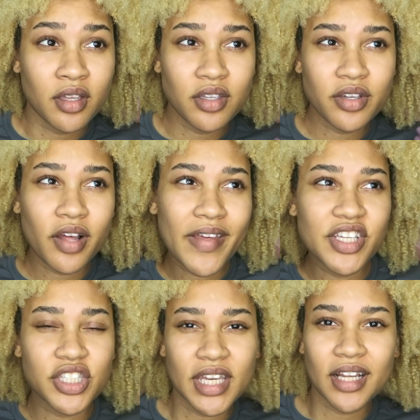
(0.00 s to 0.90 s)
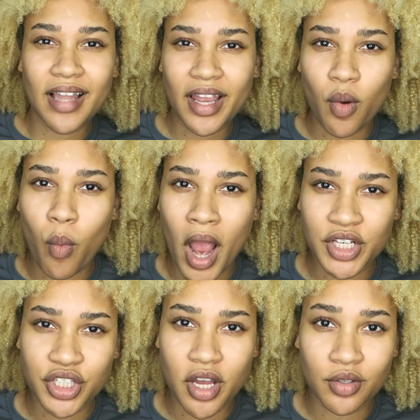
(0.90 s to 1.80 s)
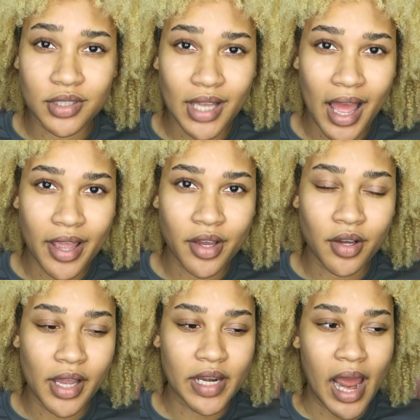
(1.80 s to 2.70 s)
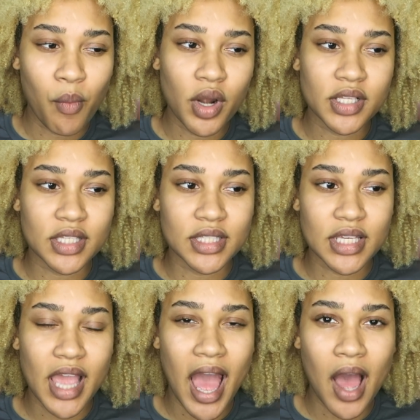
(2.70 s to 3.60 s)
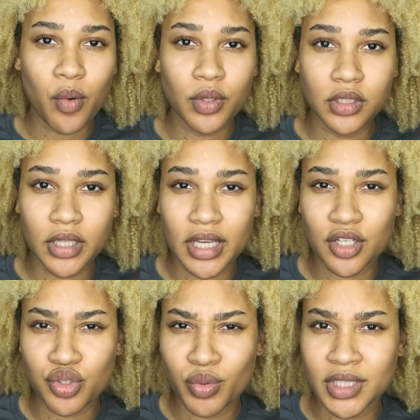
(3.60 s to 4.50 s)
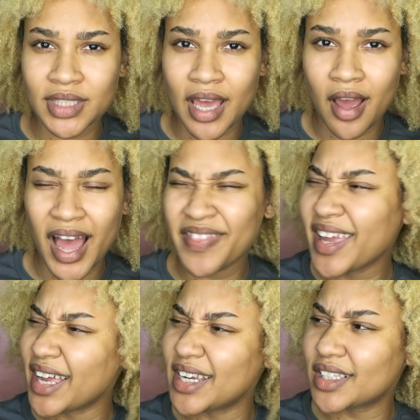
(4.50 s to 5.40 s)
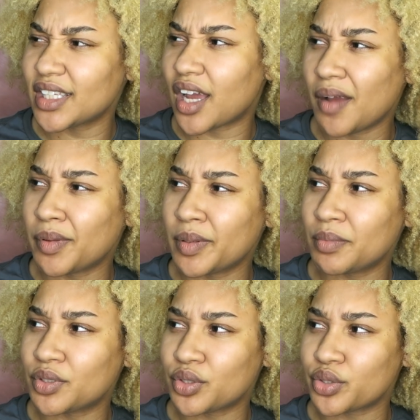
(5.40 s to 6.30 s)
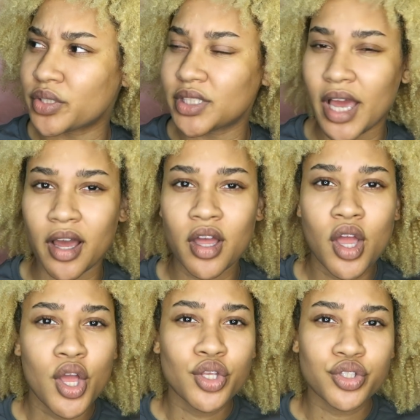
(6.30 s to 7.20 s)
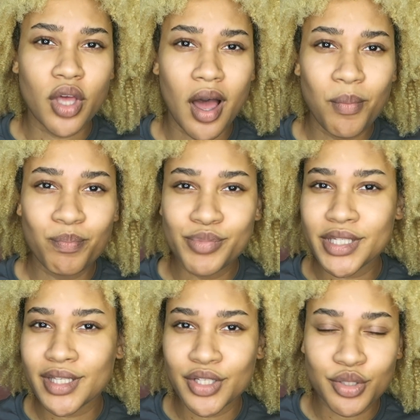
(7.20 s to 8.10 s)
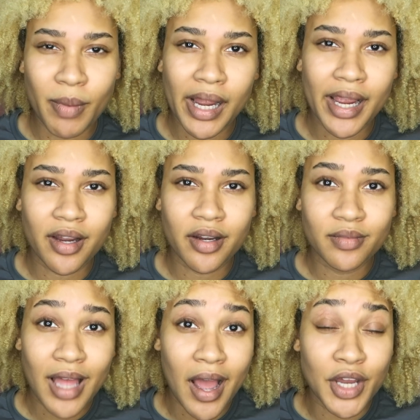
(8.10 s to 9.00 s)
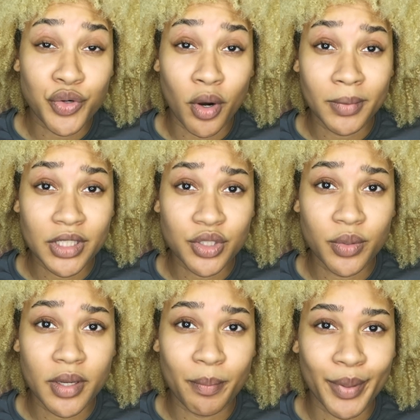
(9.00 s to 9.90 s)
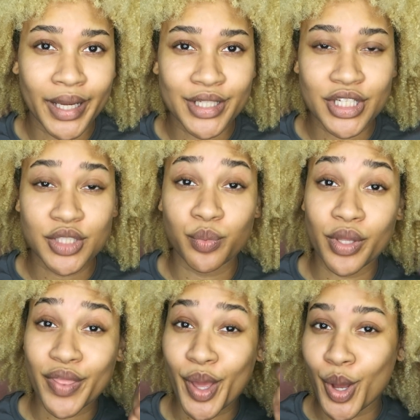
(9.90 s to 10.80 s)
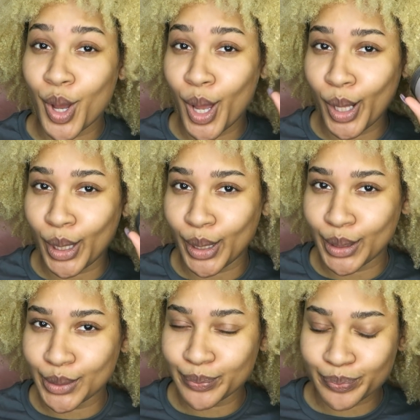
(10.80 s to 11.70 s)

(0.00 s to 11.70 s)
you know, they just did it in like a wash and go style, and I wanted to see how it would look in a twist out. I think I did see a couple of people do a twist out, so I'm just gonna do my hair how I normally do it, but just with color.